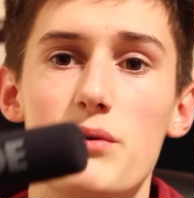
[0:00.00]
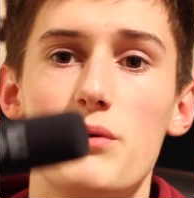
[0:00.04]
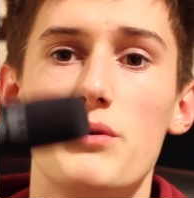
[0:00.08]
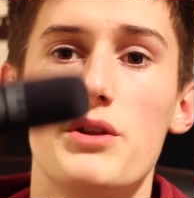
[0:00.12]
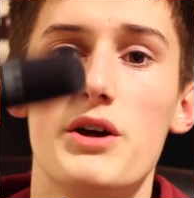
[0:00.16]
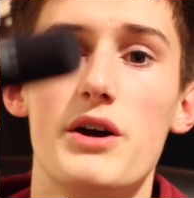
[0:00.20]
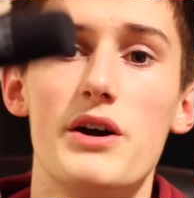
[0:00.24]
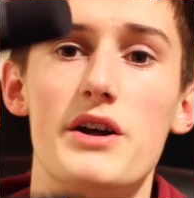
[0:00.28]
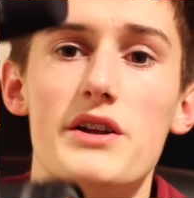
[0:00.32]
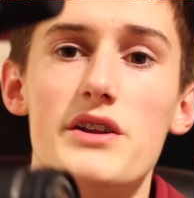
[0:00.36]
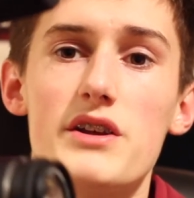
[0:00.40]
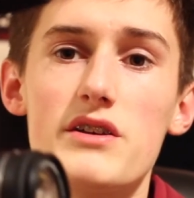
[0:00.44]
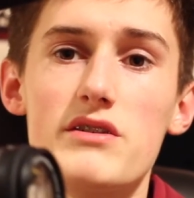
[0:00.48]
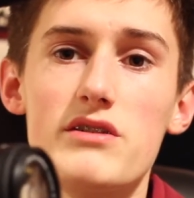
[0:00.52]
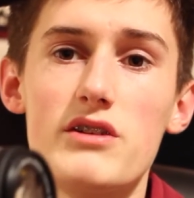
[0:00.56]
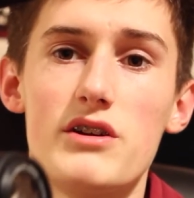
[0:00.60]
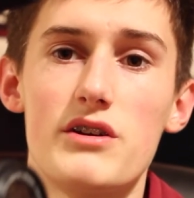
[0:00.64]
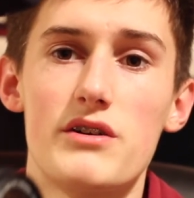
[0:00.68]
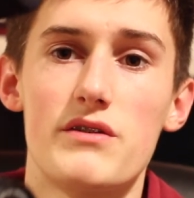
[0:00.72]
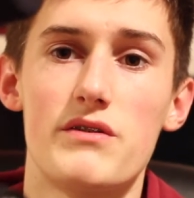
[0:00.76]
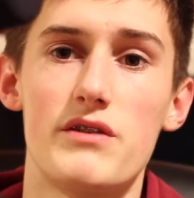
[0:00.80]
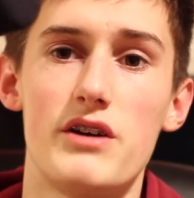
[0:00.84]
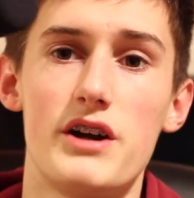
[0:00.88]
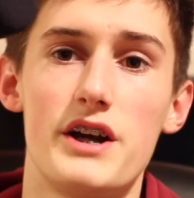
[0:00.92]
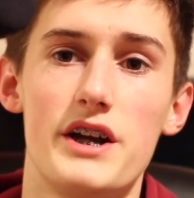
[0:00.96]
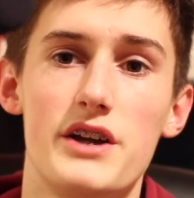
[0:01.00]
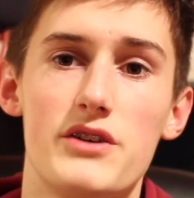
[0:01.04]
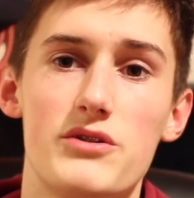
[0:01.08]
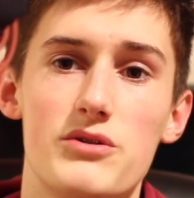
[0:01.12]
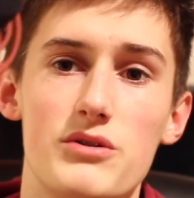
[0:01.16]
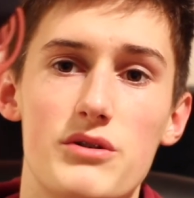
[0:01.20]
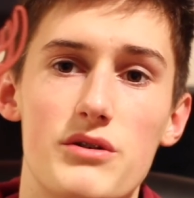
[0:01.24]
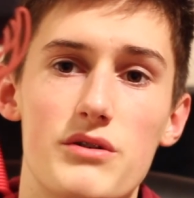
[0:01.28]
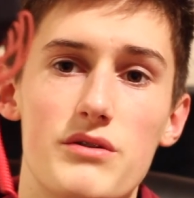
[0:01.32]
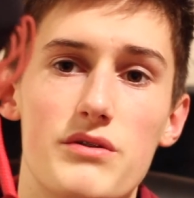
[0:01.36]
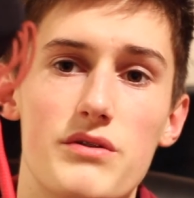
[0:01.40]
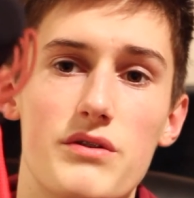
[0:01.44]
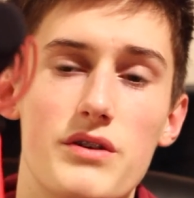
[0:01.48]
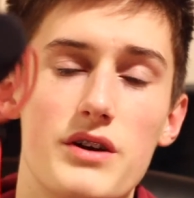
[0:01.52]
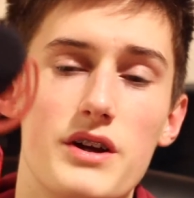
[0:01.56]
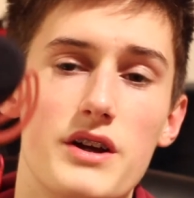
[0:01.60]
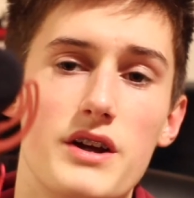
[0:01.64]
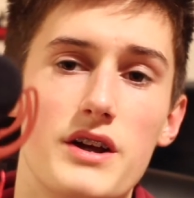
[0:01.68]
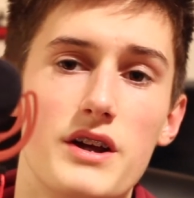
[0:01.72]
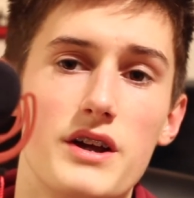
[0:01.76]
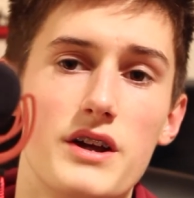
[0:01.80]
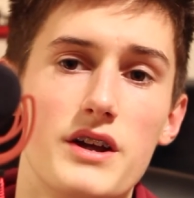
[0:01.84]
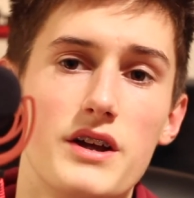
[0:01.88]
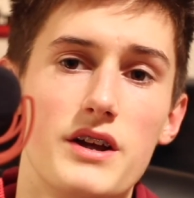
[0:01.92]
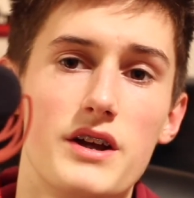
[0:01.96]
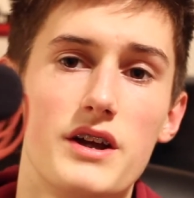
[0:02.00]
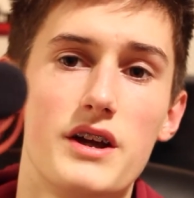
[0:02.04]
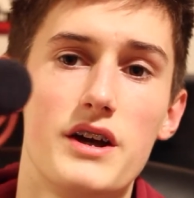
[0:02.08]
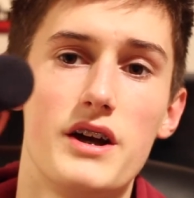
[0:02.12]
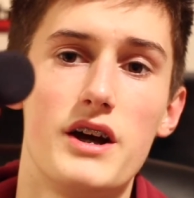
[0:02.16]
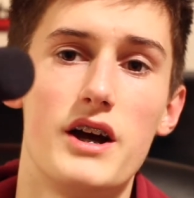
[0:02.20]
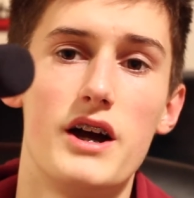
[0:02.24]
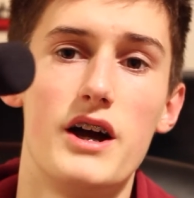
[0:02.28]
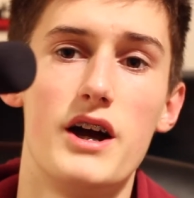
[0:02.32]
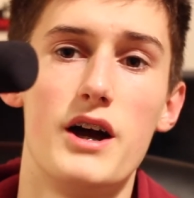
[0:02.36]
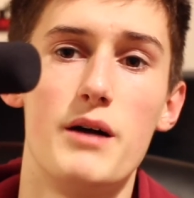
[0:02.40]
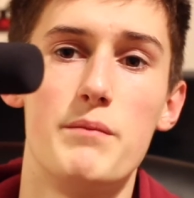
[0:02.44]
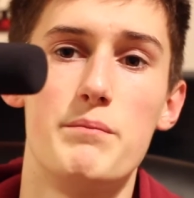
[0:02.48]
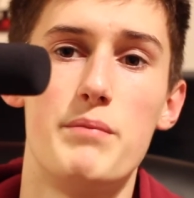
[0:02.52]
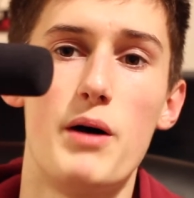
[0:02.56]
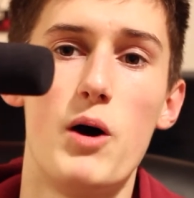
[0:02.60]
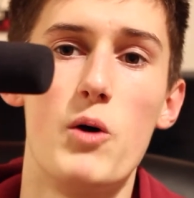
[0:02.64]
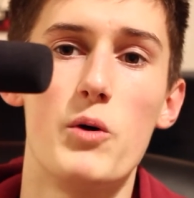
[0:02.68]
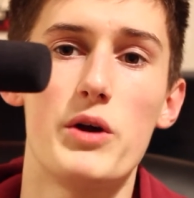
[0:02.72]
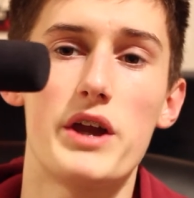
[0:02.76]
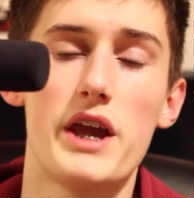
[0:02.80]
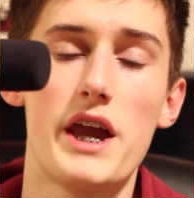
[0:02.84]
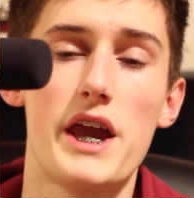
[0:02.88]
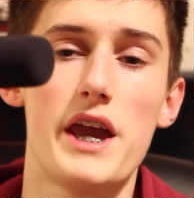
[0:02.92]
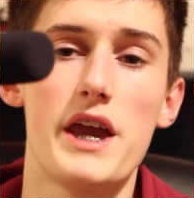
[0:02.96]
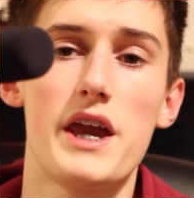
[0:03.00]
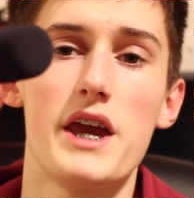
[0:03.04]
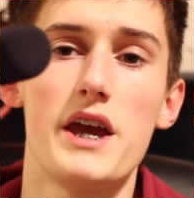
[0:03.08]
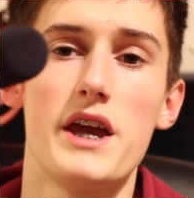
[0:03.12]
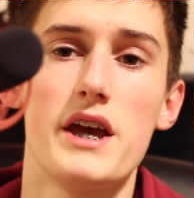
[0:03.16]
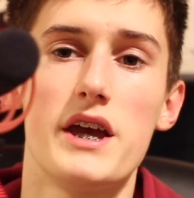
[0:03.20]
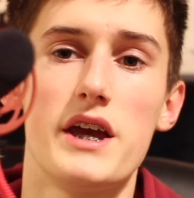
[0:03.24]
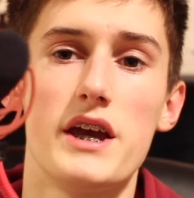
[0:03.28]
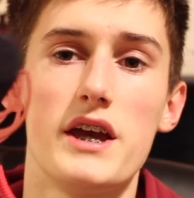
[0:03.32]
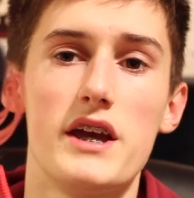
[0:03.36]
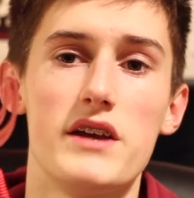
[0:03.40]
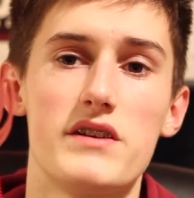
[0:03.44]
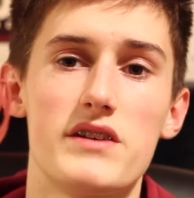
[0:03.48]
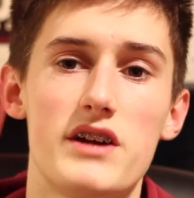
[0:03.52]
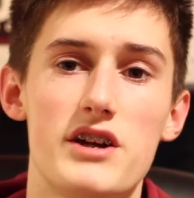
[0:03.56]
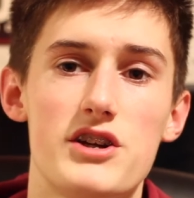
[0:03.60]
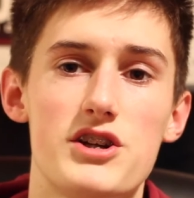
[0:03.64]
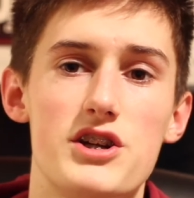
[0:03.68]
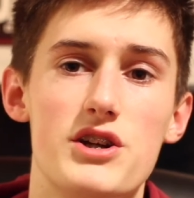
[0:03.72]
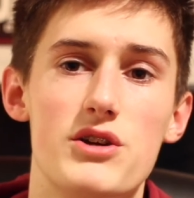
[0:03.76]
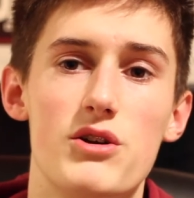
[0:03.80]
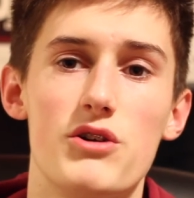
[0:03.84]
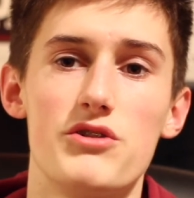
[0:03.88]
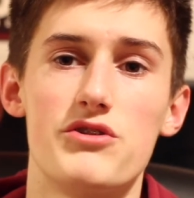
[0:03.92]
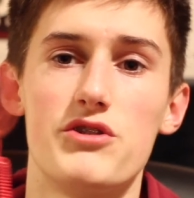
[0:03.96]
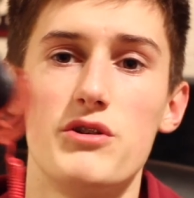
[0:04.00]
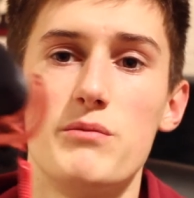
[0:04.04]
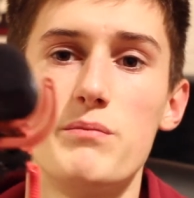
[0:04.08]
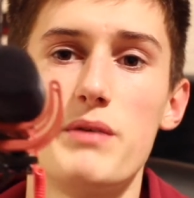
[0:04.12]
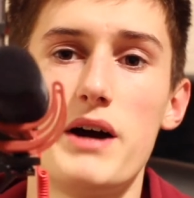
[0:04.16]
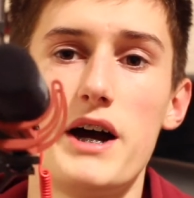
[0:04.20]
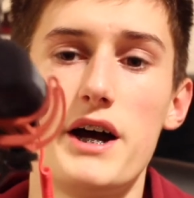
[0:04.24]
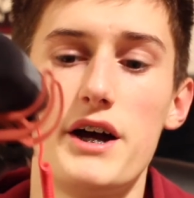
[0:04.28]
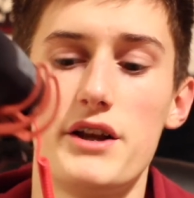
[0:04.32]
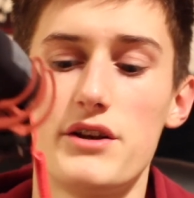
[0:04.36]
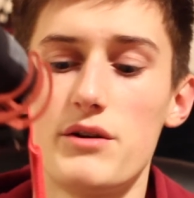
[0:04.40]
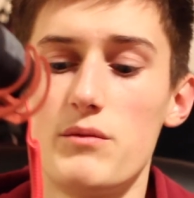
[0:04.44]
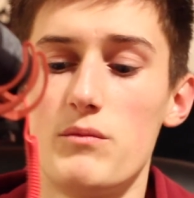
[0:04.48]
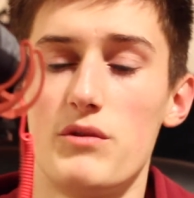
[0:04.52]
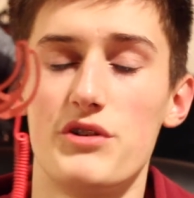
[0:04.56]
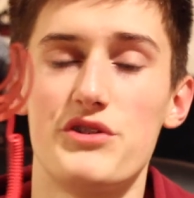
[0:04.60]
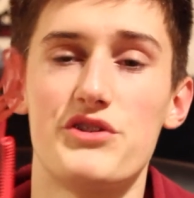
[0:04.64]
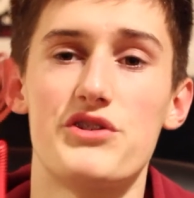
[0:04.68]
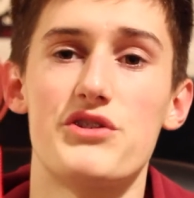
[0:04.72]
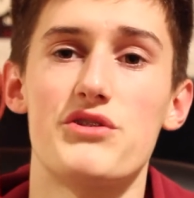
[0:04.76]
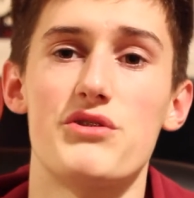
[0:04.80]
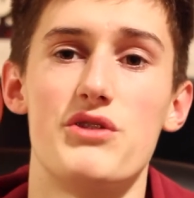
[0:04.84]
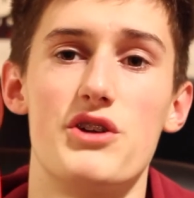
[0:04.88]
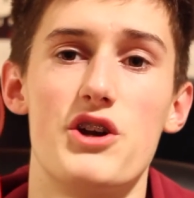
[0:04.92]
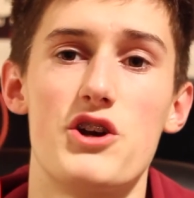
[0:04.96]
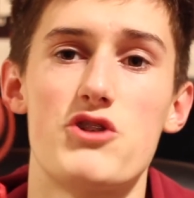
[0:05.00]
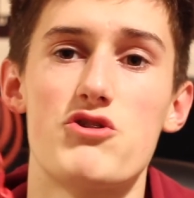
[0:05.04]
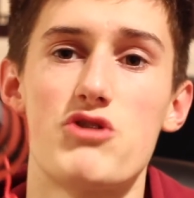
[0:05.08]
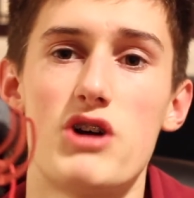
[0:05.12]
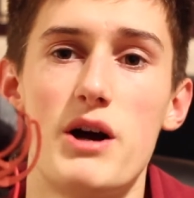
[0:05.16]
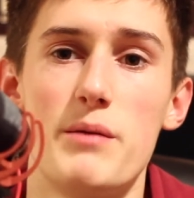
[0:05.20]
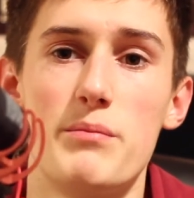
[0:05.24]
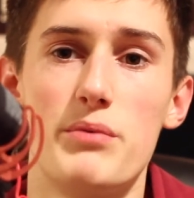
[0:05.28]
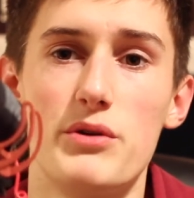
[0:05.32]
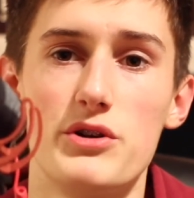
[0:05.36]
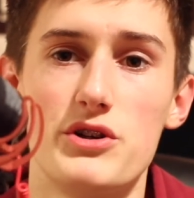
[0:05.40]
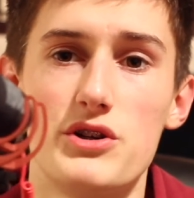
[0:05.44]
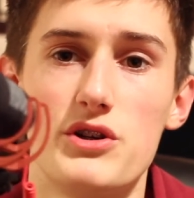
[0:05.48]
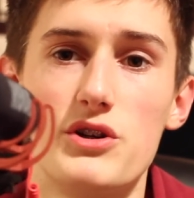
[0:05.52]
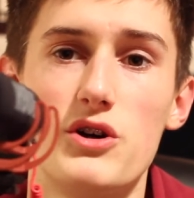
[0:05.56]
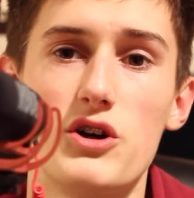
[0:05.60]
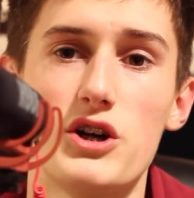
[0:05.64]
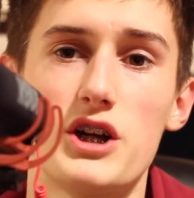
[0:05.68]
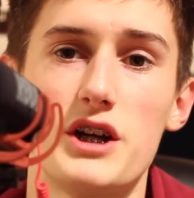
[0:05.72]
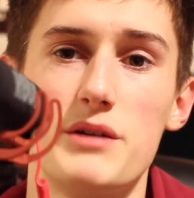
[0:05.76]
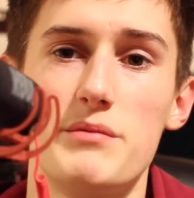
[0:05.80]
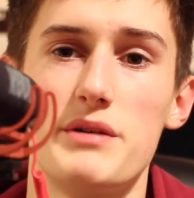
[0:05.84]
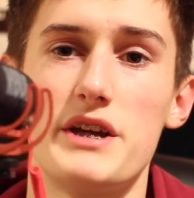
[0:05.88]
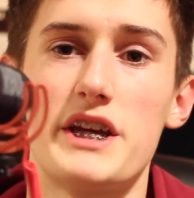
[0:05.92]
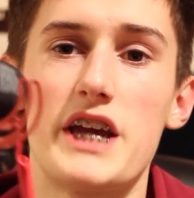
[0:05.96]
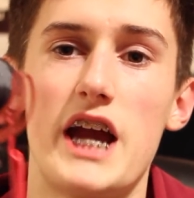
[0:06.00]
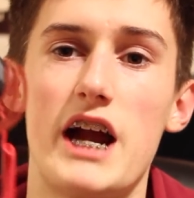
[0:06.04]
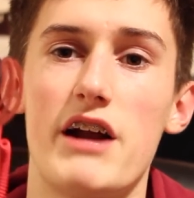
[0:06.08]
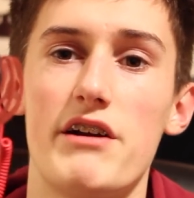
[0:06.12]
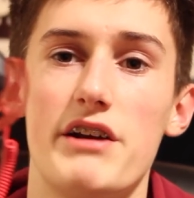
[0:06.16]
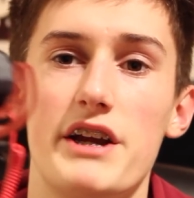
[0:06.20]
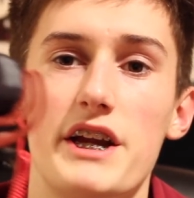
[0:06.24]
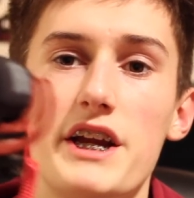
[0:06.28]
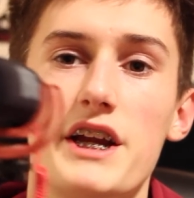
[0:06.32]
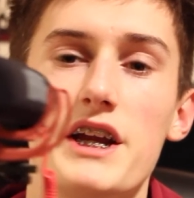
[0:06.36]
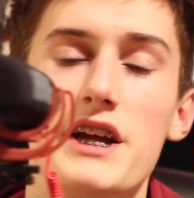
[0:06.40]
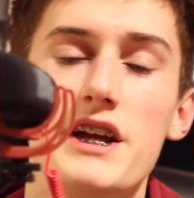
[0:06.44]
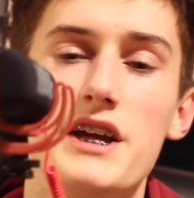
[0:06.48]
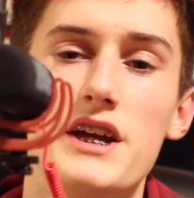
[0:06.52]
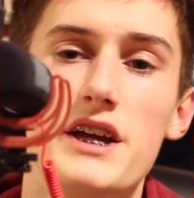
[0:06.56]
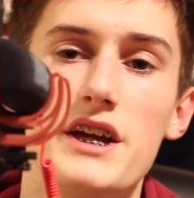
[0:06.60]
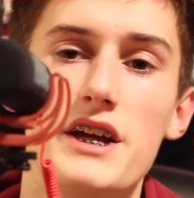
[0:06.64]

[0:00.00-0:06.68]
Although it does look very sort of bulky, it's actually not too bad, and once it's on a tripod you're not going to be carrying